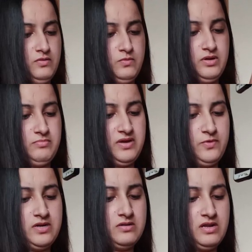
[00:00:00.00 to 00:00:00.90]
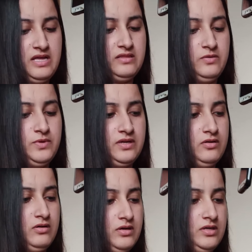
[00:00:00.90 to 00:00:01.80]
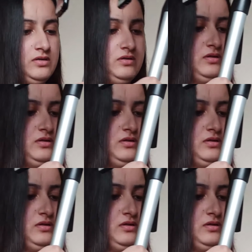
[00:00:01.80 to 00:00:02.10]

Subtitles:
one by one, and then we can lock it.